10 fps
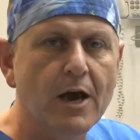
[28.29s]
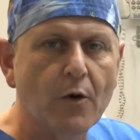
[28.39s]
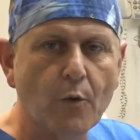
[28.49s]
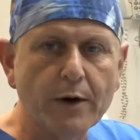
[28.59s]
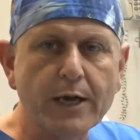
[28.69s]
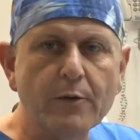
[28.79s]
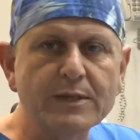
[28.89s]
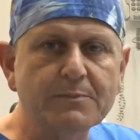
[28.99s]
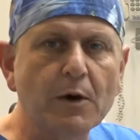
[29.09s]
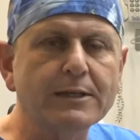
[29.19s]
Working
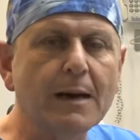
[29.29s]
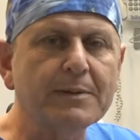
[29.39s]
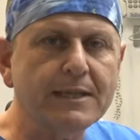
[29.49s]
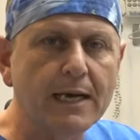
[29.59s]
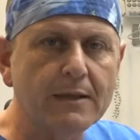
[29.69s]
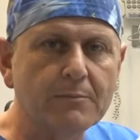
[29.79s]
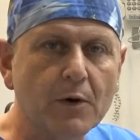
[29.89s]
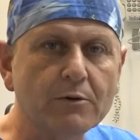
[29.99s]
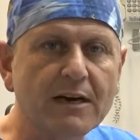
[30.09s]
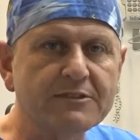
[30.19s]
with Bond Apatite
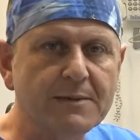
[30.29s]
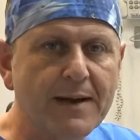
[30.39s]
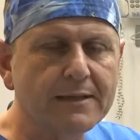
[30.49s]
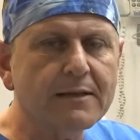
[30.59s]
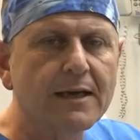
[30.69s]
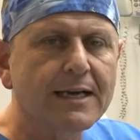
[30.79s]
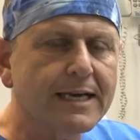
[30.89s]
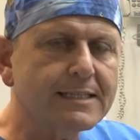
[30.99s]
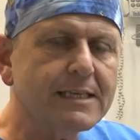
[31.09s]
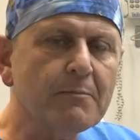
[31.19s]
bone graft cement
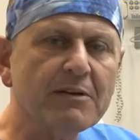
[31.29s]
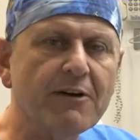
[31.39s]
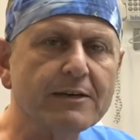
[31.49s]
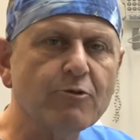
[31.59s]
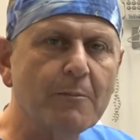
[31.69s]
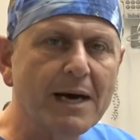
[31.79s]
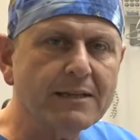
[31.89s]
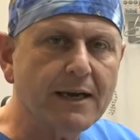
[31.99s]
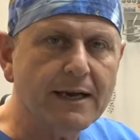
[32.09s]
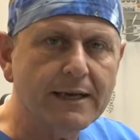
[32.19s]
can simplify
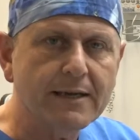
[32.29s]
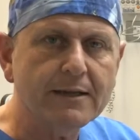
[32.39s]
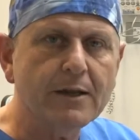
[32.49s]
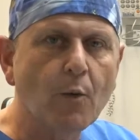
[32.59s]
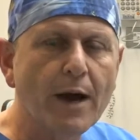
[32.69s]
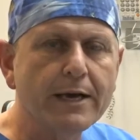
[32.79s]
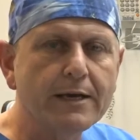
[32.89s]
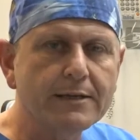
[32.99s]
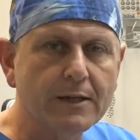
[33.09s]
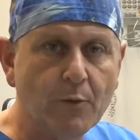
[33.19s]
dramatically the way
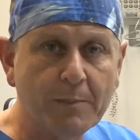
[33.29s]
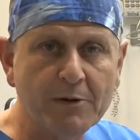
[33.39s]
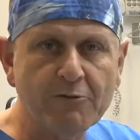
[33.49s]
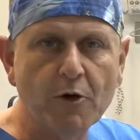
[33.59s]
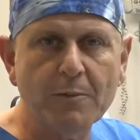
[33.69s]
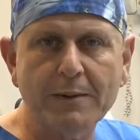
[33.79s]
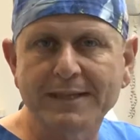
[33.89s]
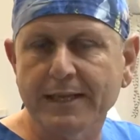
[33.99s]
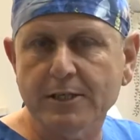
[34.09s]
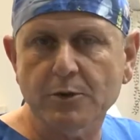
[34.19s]
that we perform
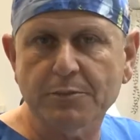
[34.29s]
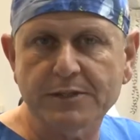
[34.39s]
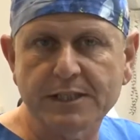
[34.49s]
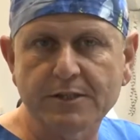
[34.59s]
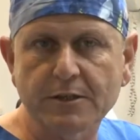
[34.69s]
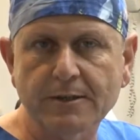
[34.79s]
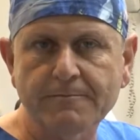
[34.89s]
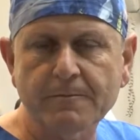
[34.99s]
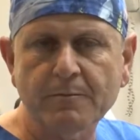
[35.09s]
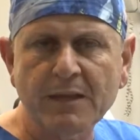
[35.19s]
augmentation procedure.
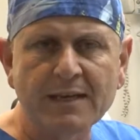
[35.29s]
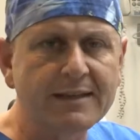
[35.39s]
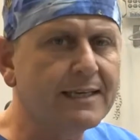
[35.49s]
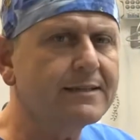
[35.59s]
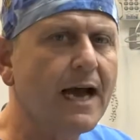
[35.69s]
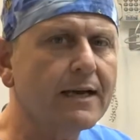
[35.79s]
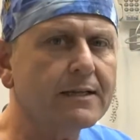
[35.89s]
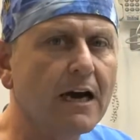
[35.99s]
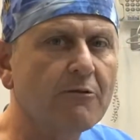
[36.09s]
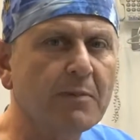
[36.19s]
The entire
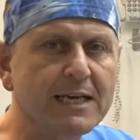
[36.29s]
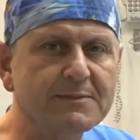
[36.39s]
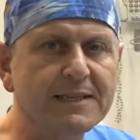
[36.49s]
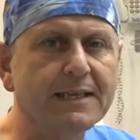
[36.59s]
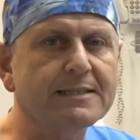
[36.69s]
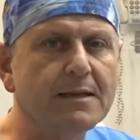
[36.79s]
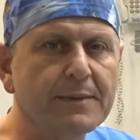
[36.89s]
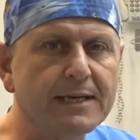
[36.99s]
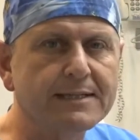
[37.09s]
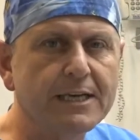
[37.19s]
graft placement and
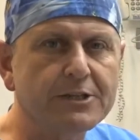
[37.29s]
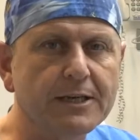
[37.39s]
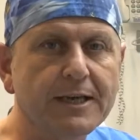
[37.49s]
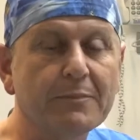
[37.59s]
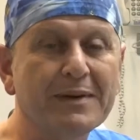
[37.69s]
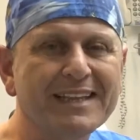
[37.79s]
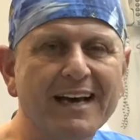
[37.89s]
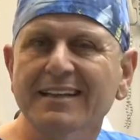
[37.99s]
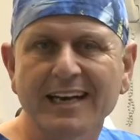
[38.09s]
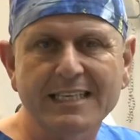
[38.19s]
stabilization can be
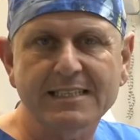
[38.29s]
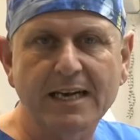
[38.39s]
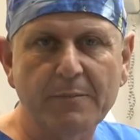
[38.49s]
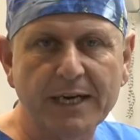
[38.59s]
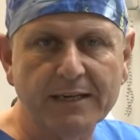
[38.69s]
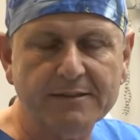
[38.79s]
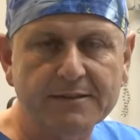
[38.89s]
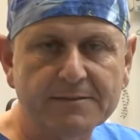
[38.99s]
done in less than a minute.